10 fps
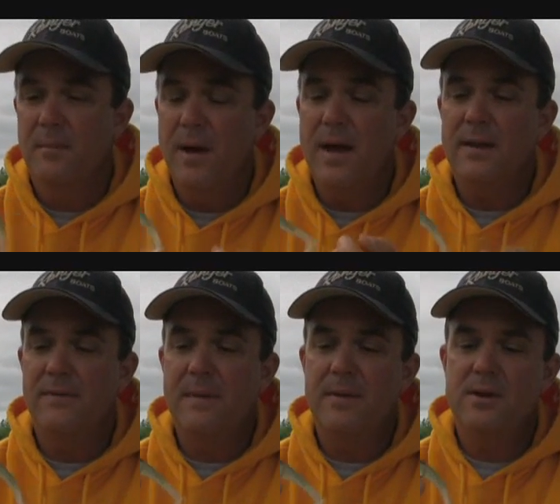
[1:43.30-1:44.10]
But
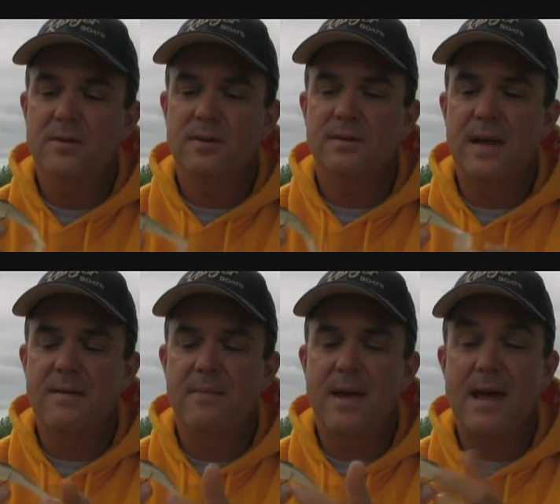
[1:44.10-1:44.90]
if I'm going to use this
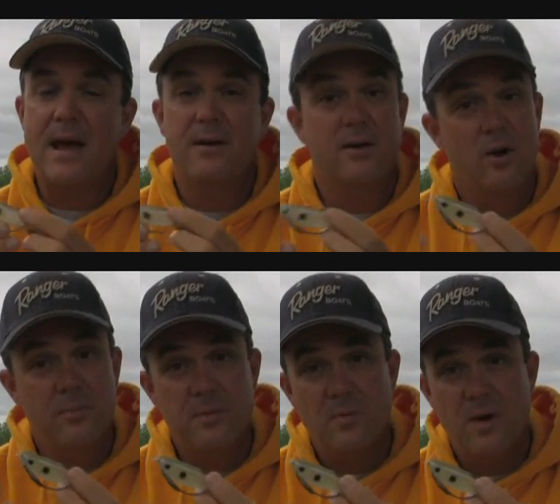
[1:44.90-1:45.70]
same bait out in
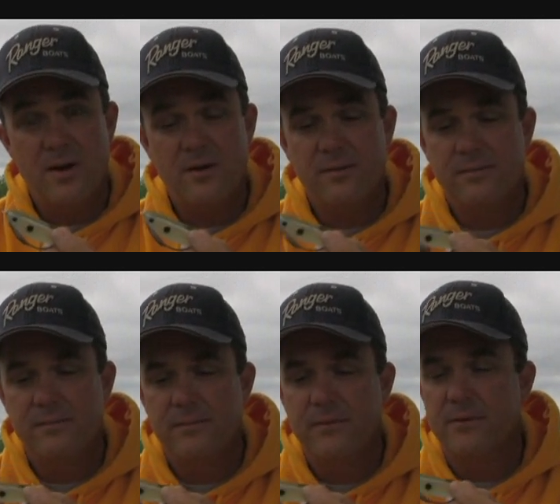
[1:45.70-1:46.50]
open water,
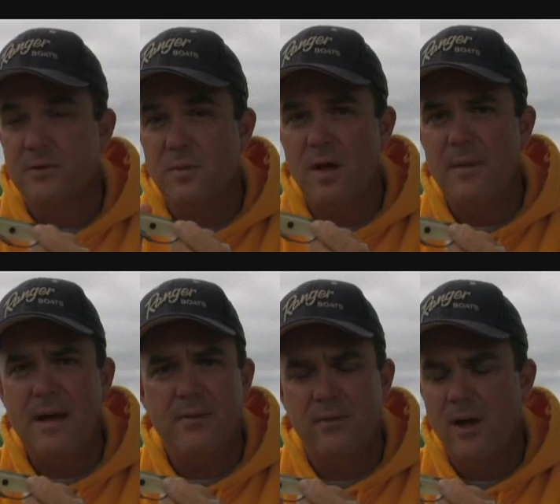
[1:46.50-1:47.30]
for
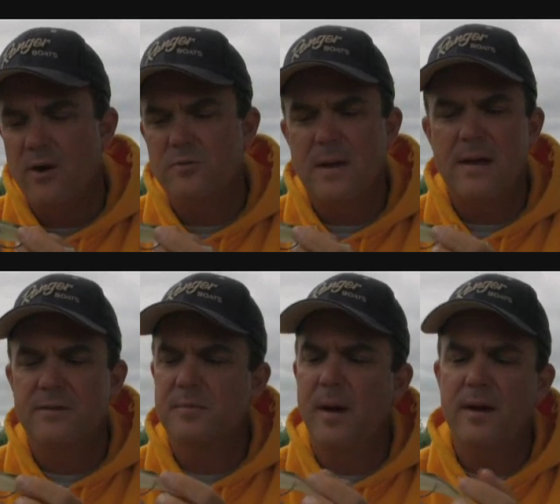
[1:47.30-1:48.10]
smallmouth,
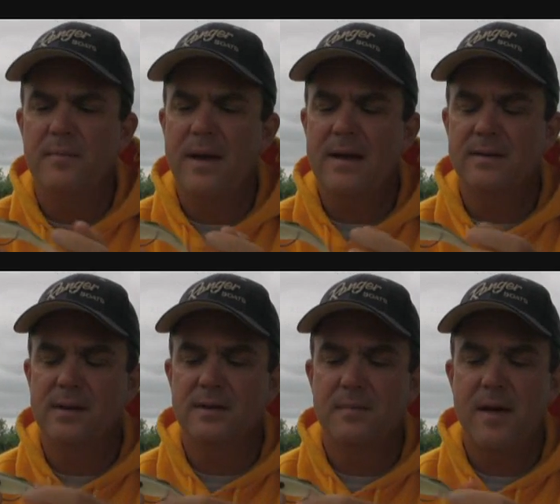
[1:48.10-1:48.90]
largemouth, spotted bass,
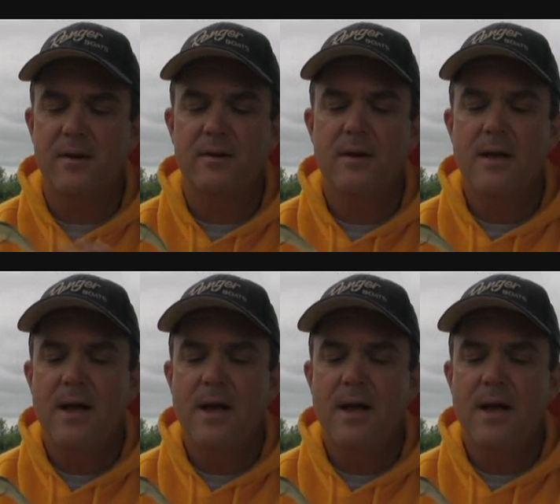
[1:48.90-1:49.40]
it doesn't matter,